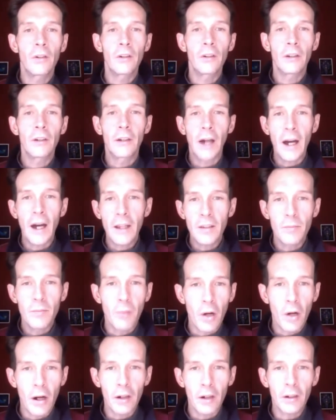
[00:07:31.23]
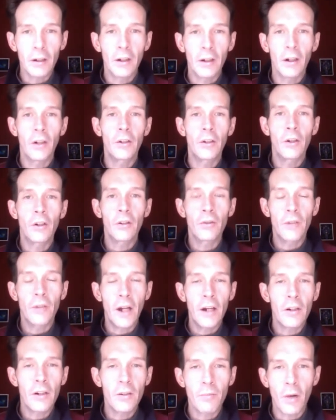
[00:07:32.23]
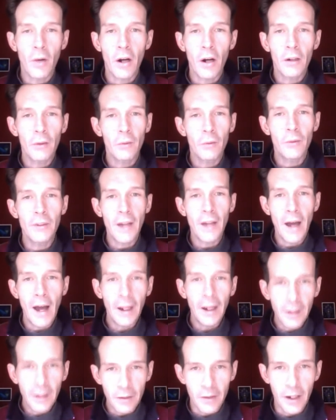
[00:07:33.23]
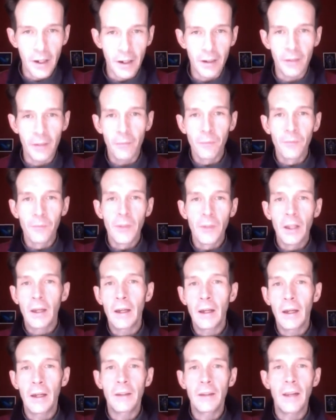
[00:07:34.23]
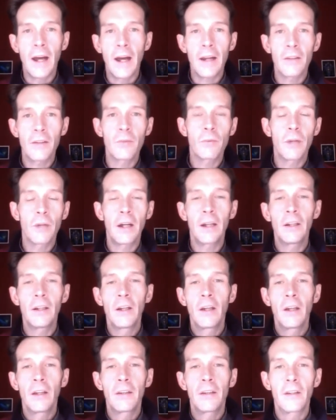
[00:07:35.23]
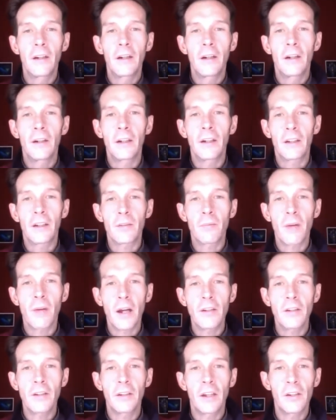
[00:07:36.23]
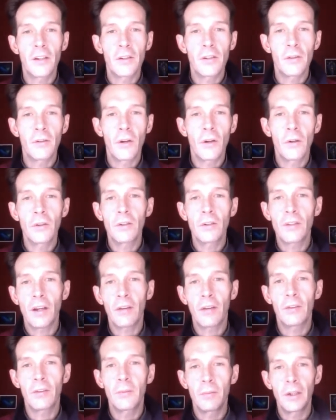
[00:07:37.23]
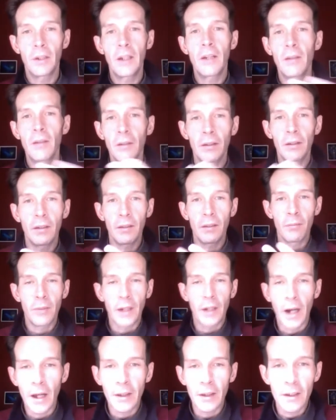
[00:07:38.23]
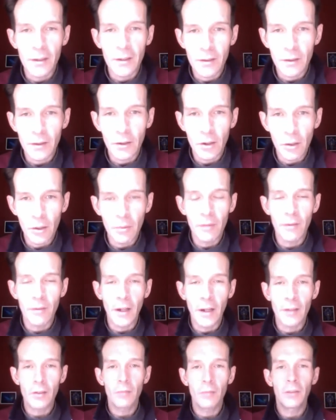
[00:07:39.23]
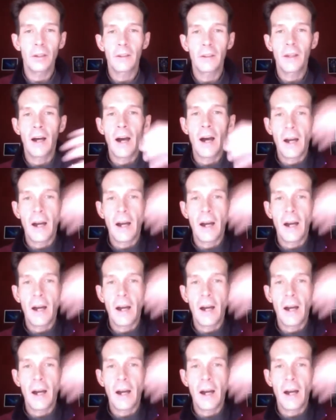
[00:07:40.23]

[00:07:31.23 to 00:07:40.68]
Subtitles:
God spark or your creator spark was activated. And that is when the expression that you know yourself to be beyond this human vessel, but the I